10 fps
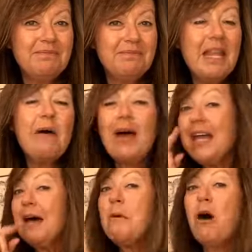Now, I
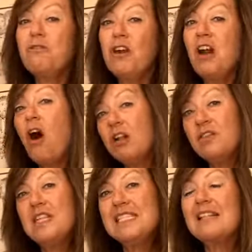am offering all
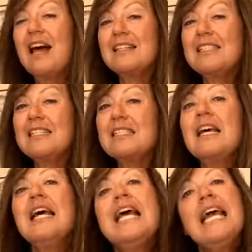of these classes
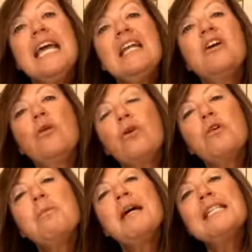in a
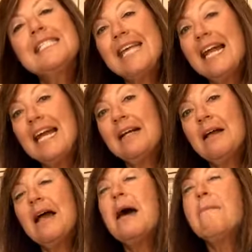group setting,
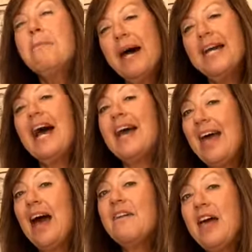but I
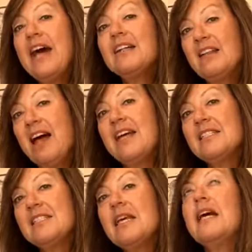have had
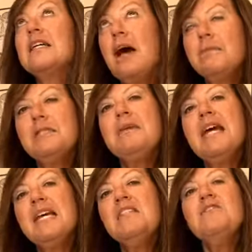clients come to me
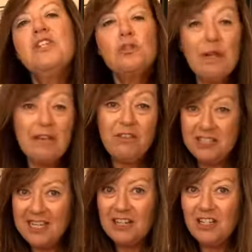individually for
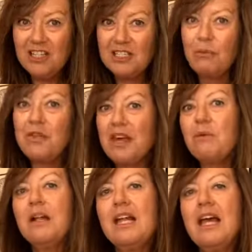sessions where they
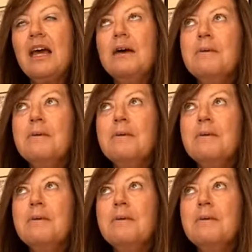really